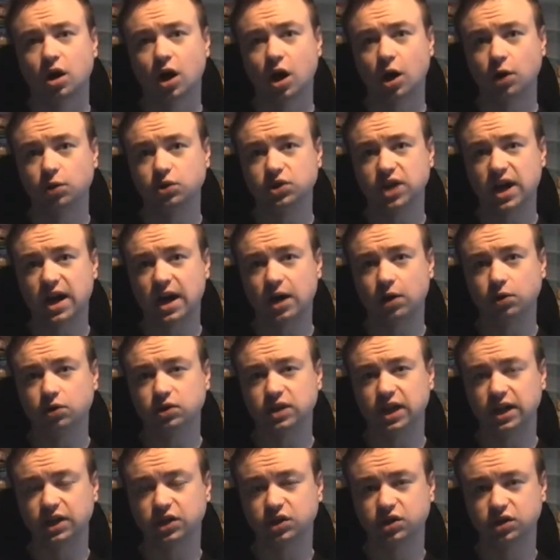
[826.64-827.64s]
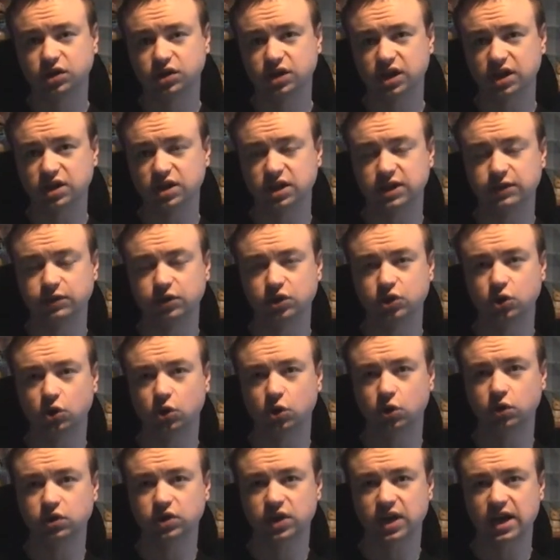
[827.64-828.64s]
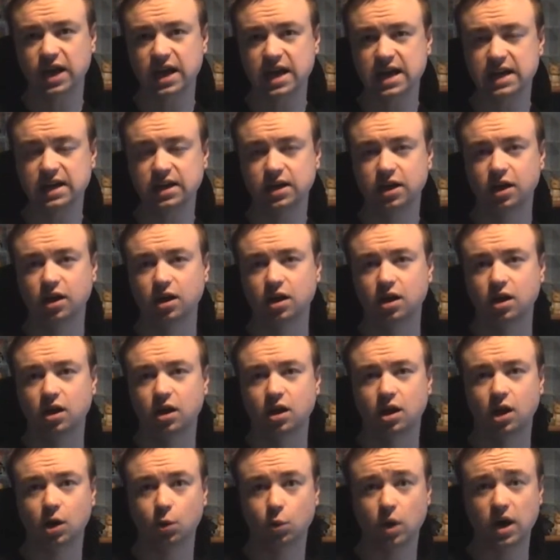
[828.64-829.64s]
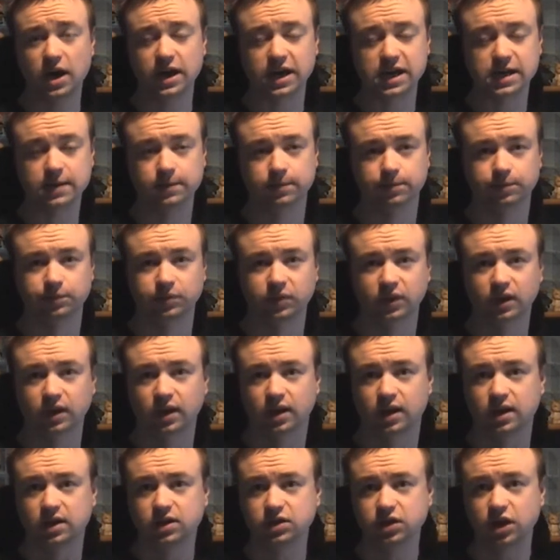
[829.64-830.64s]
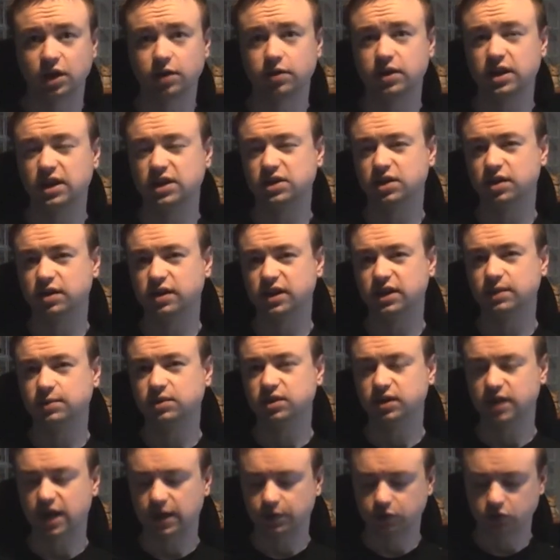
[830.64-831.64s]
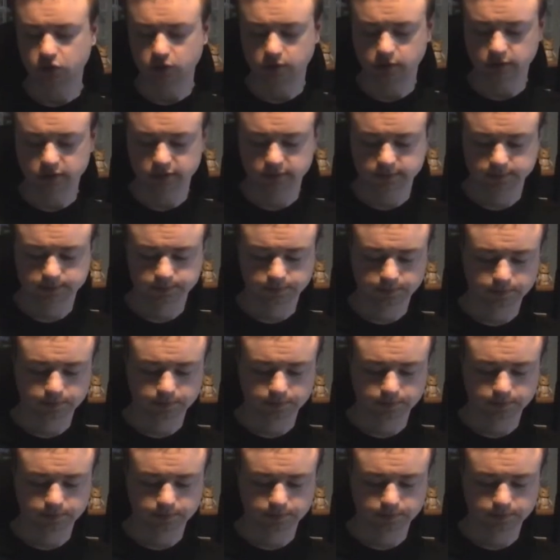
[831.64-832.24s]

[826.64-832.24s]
hotel / Disney resort in Hawaii. So these are themed to that resort.